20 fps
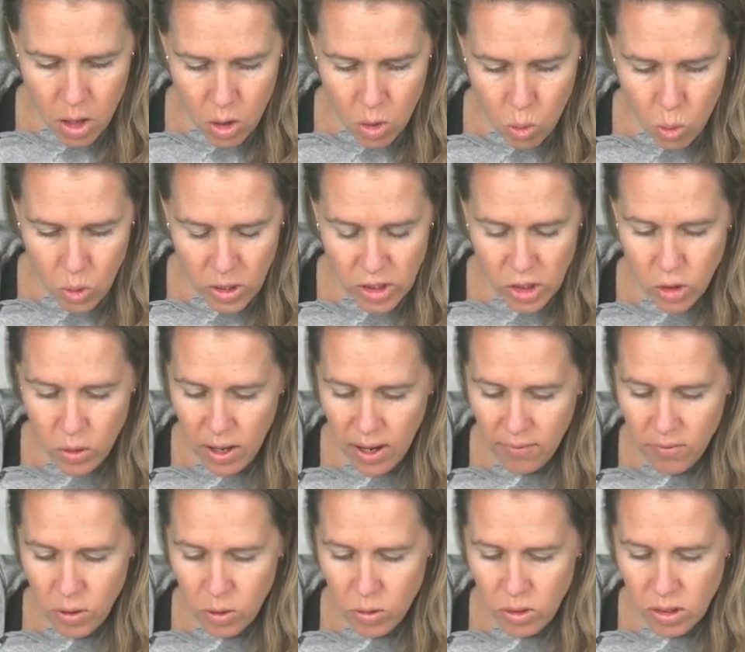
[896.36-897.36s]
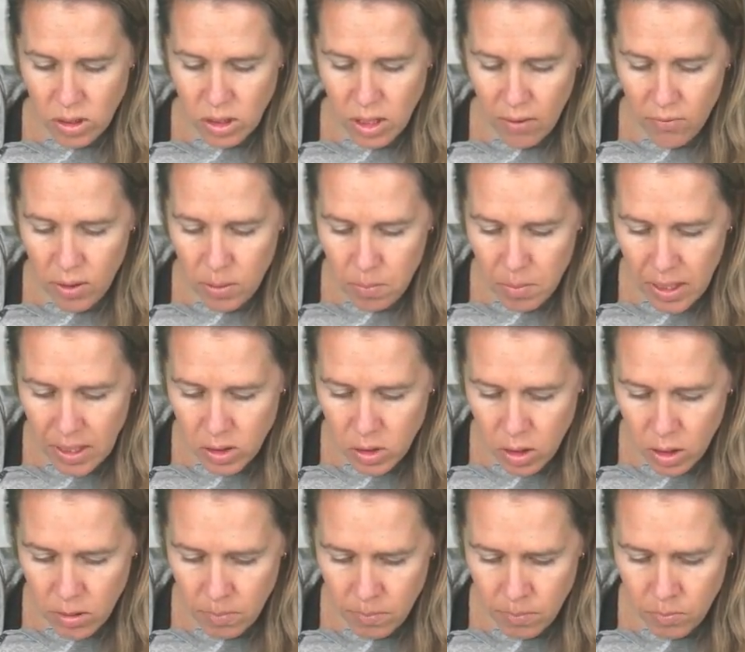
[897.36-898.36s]
Once you have those seven beads
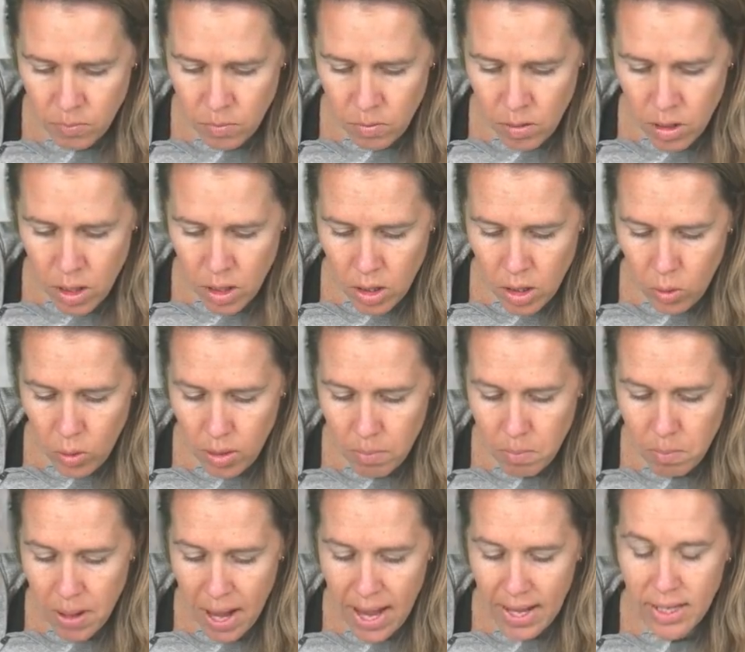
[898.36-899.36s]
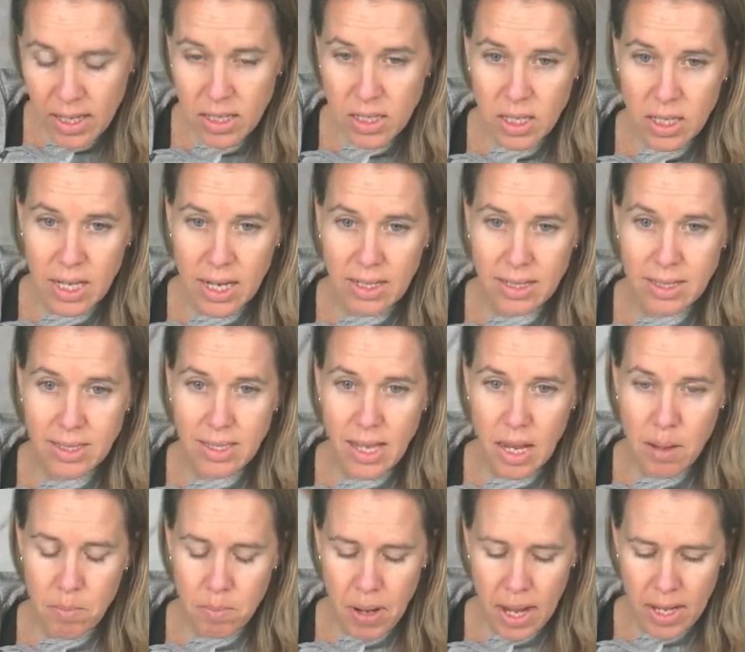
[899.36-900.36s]
on, going back into that
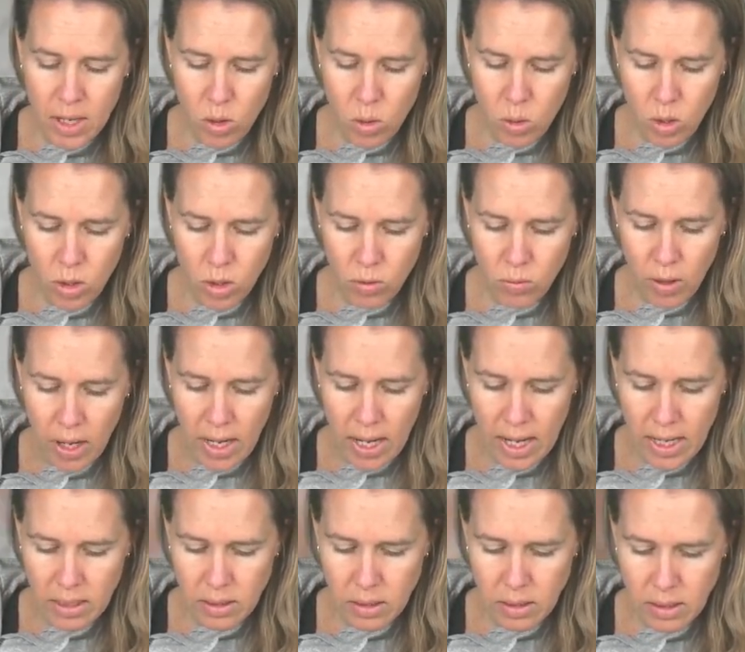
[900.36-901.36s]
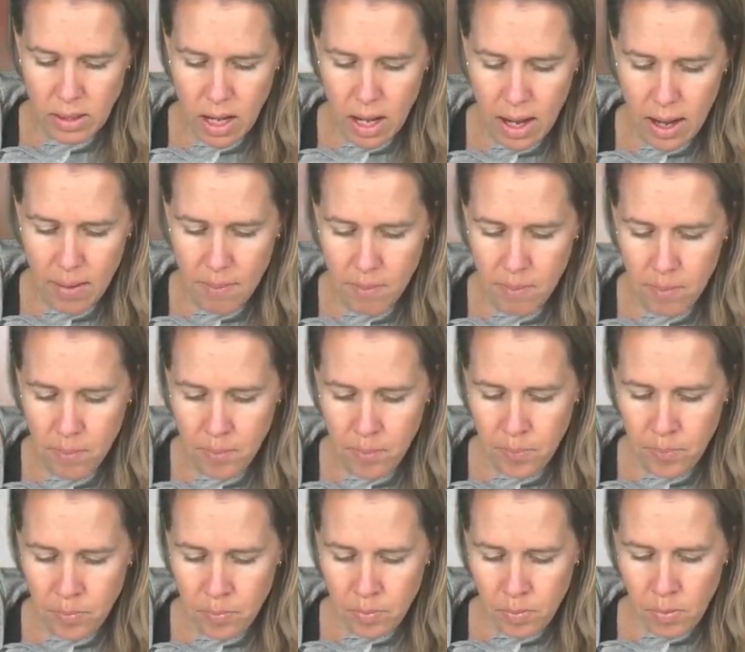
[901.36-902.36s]
same bicone on the right-hand side
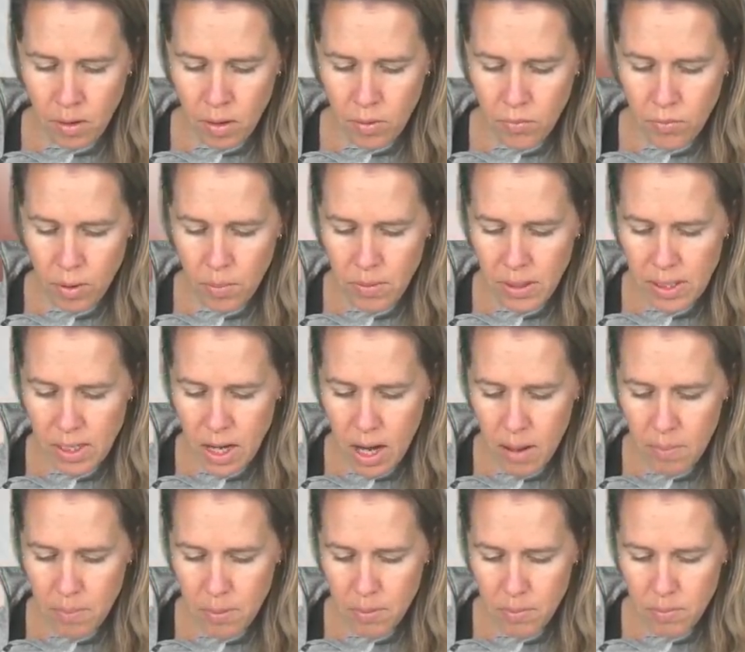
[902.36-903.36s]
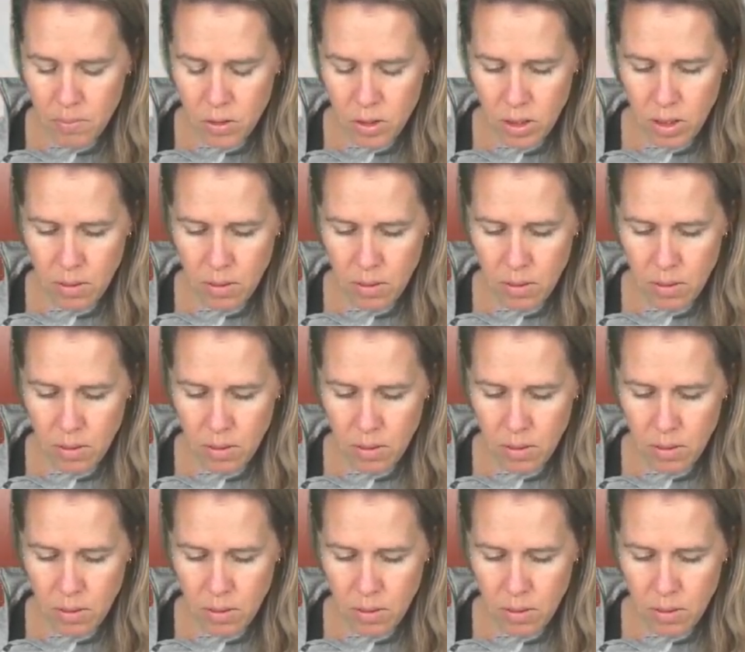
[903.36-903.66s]
from the top to the